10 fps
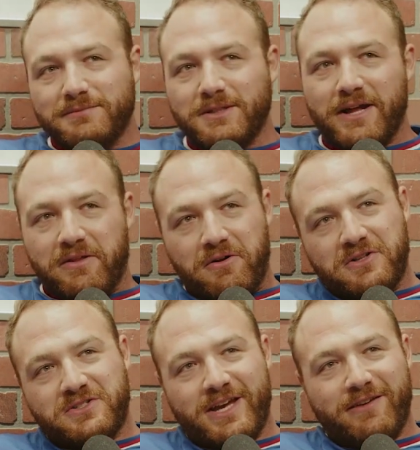Glad they're all
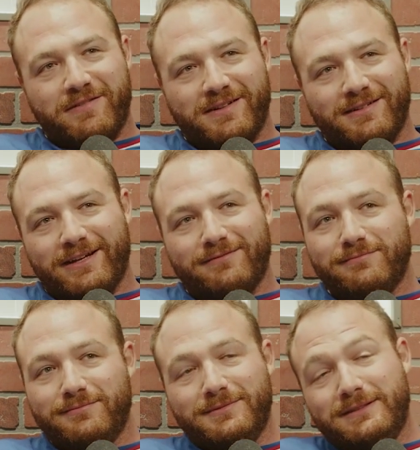safe and like,
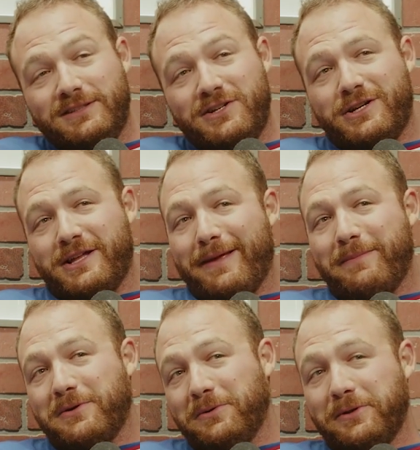shit, that'd
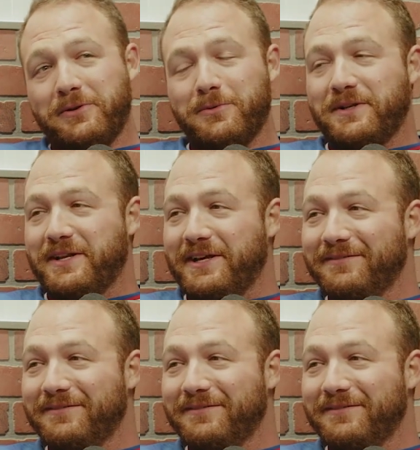be cool to do one day.